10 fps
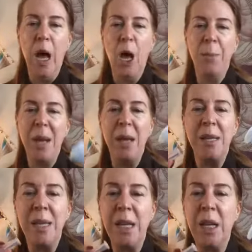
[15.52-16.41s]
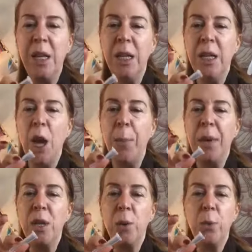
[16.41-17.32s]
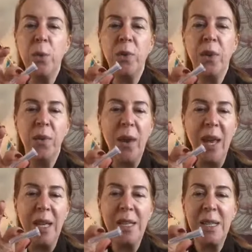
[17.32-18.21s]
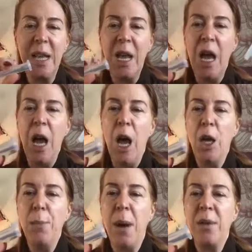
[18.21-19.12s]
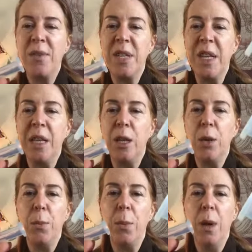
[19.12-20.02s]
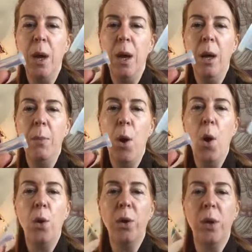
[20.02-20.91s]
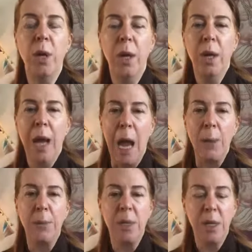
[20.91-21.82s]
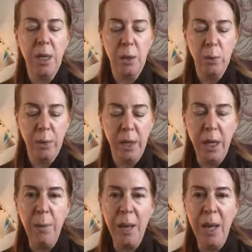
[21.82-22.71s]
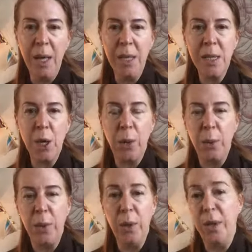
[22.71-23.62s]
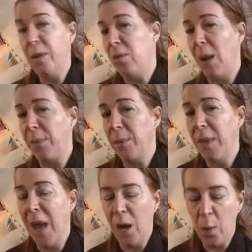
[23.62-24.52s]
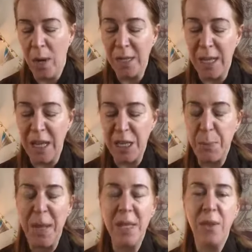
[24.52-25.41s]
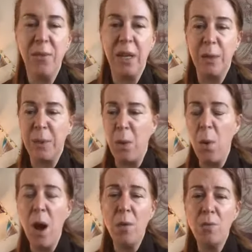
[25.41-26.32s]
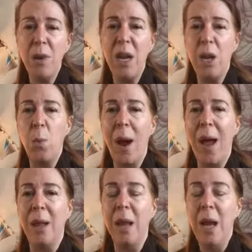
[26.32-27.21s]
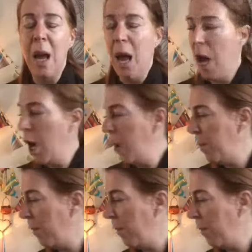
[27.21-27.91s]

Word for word: Um, they're silicone cupping tools for the face. Uh, you might have seen them um, on Amazon or eBay, so you can grab them there quite inexpensively. But they work really well. Um,